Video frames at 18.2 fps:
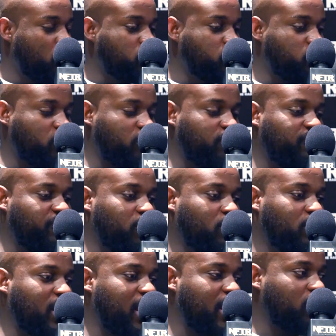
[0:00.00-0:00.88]
do you
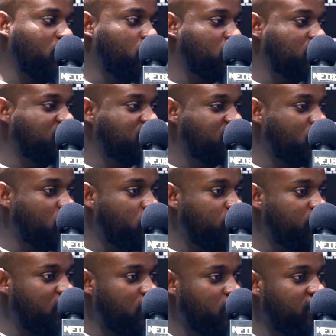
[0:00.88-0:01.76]
feel like you would still
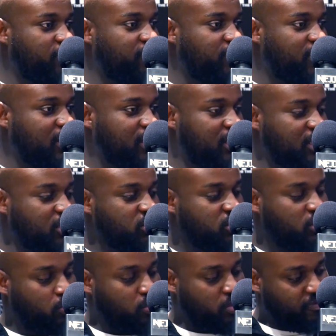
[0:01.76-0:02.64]
be with
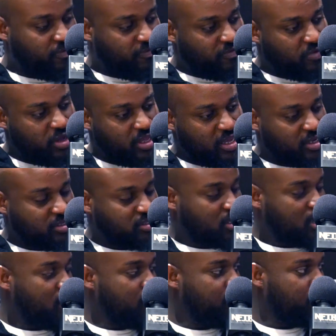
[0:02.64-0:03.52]
Alicia for years
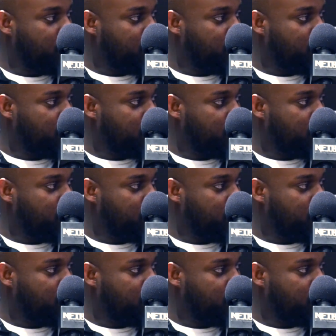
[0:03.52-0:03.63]
to come?